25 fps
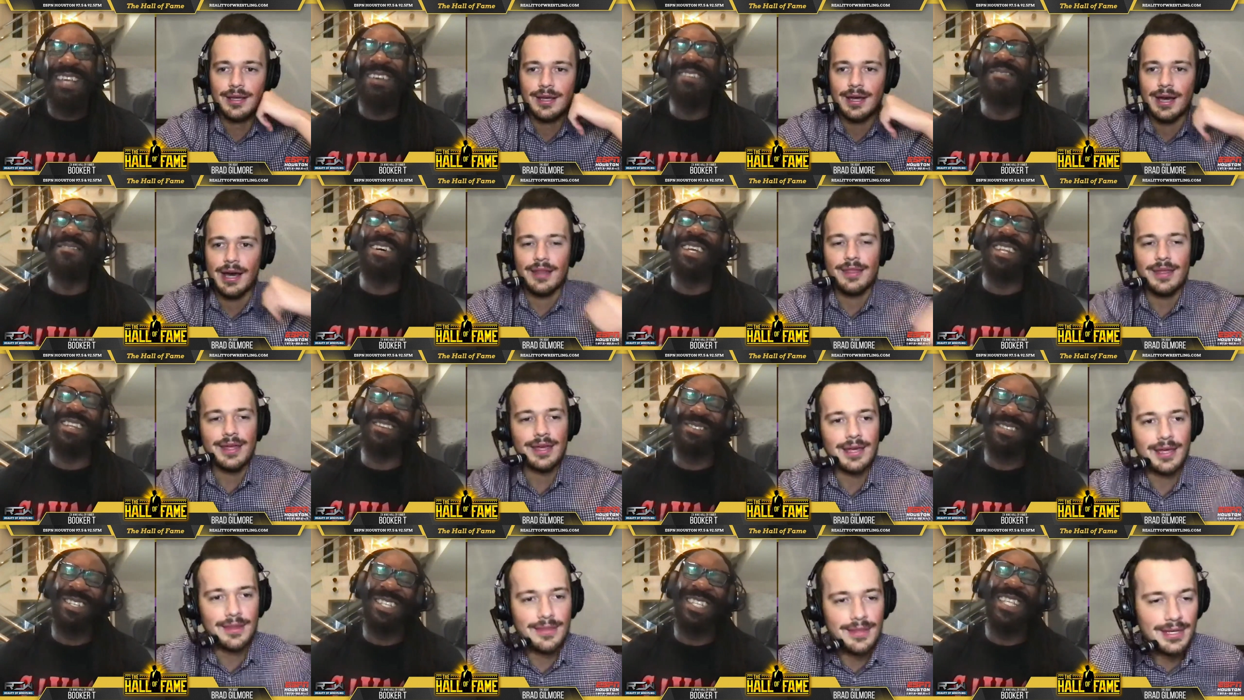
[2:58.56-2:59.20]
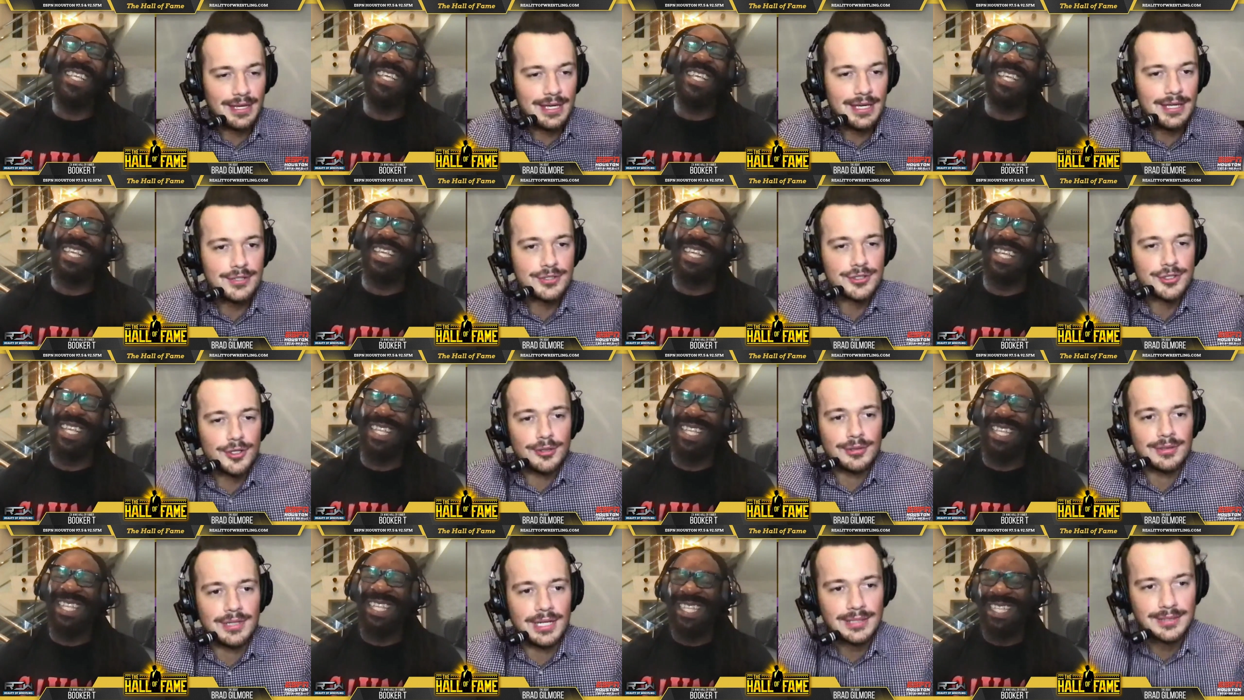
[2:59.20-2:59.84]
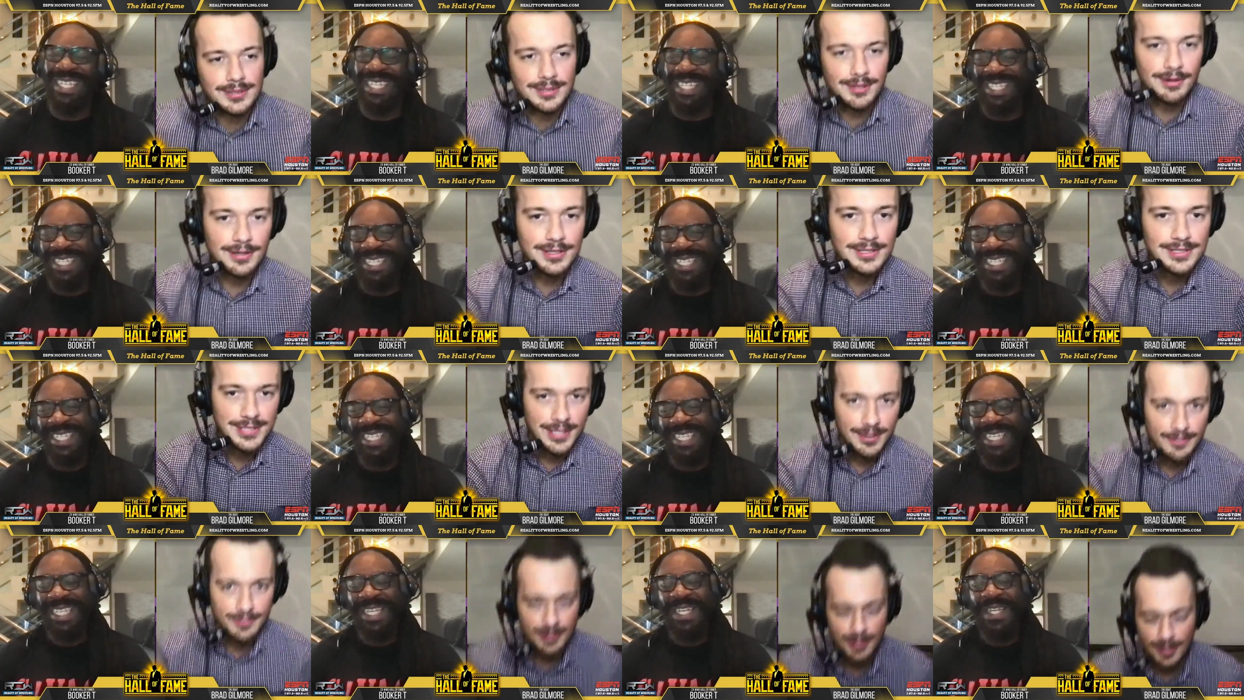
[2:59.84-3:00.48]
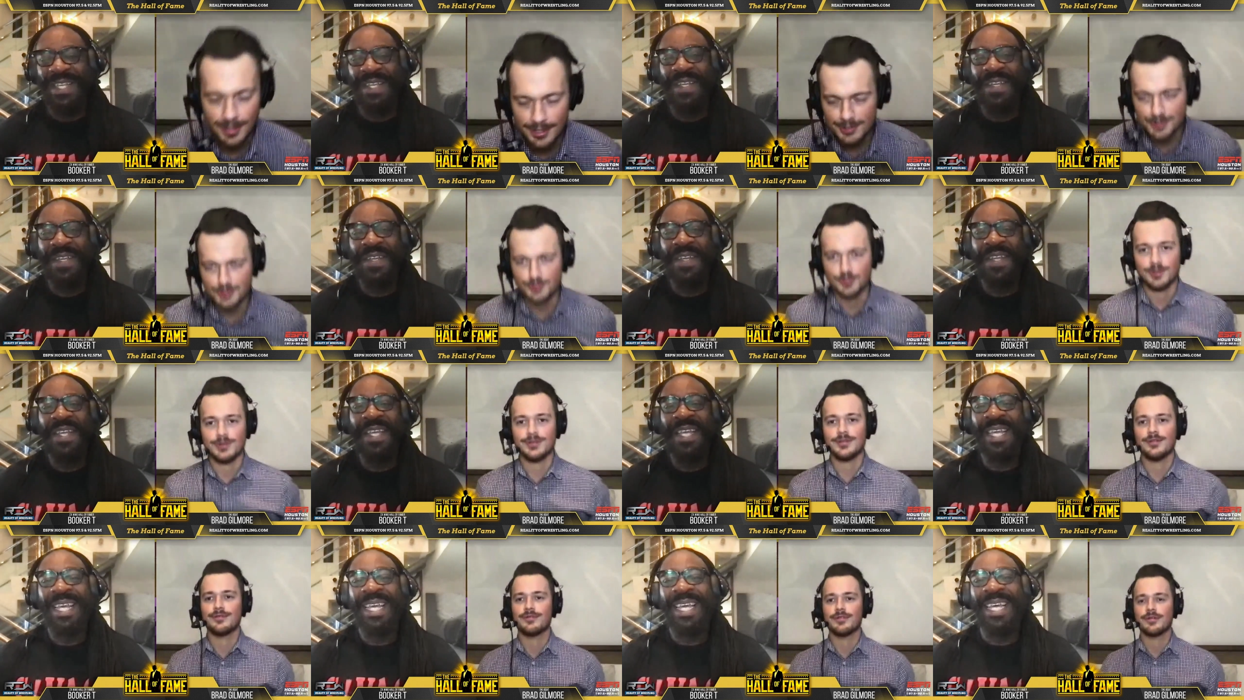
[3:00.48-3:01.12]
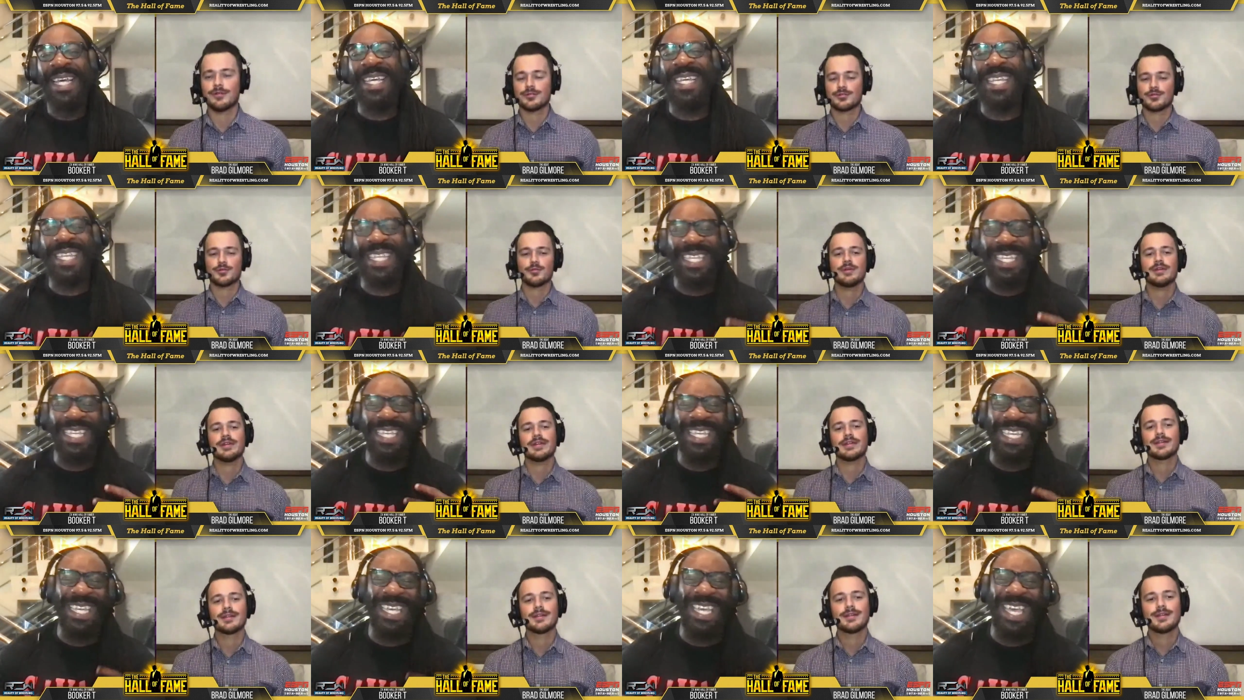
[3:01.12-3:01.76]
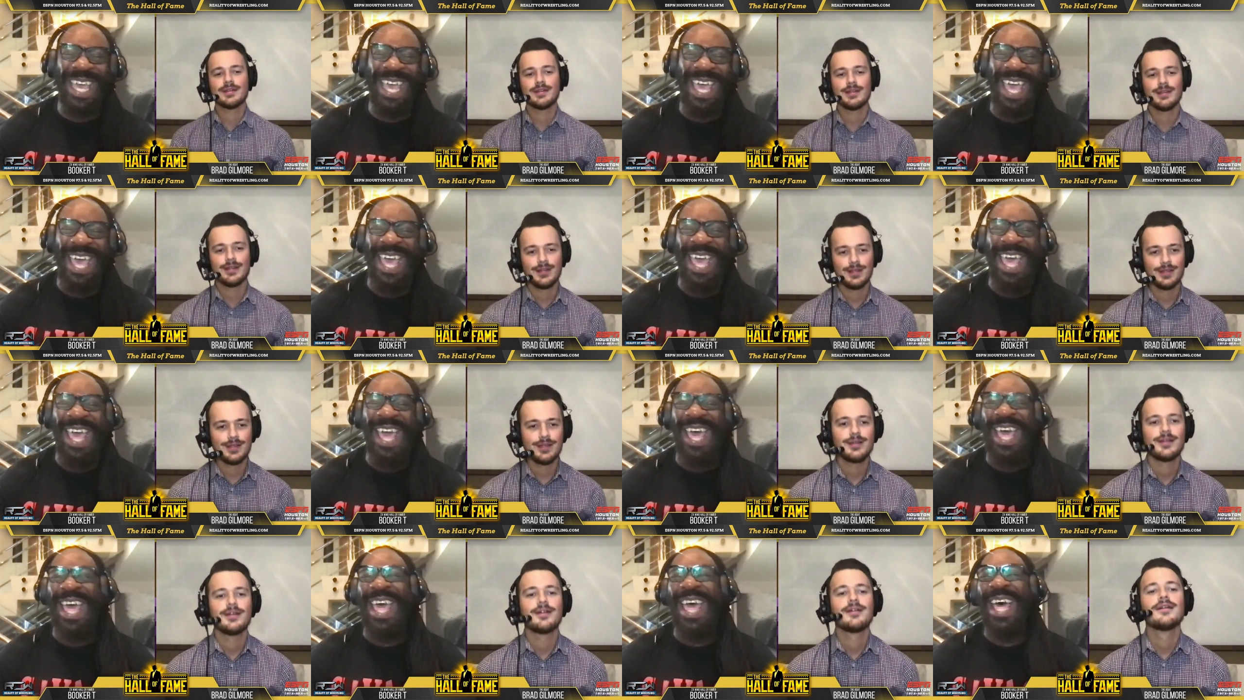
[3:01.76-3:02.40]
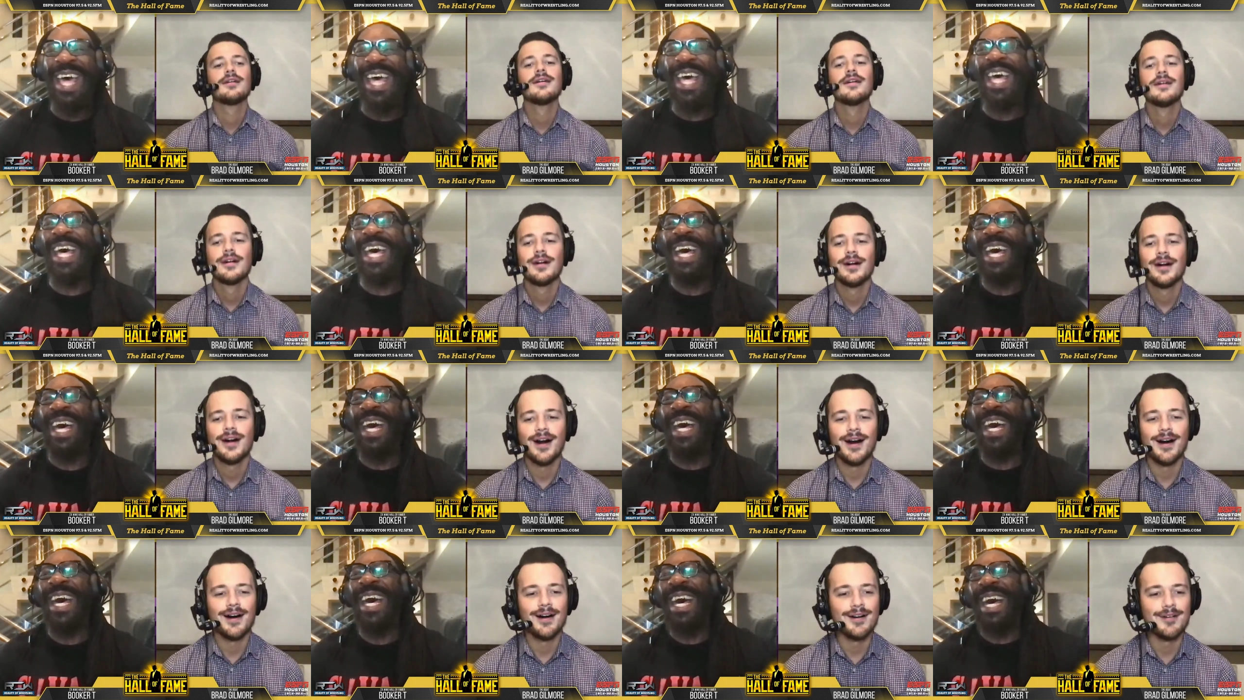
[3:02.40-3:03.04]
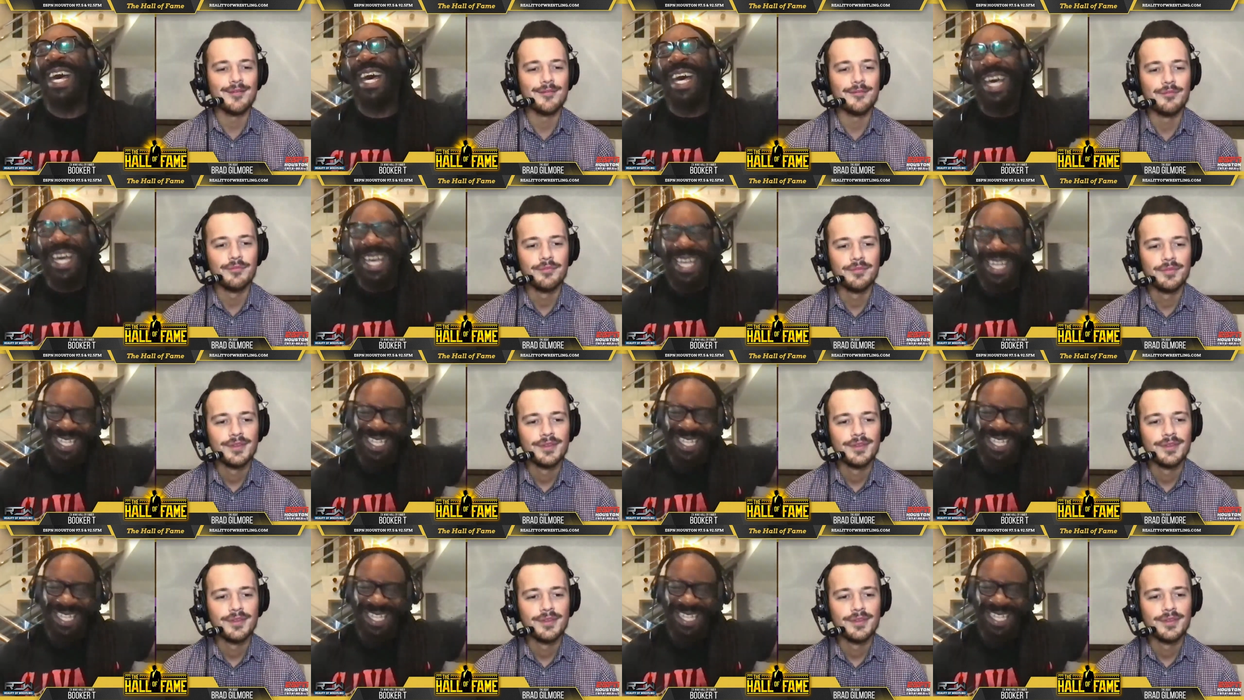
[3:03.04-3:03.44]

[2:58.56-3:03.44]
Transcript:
Speaker 1: I think I think he sold like 3700 the first week. Um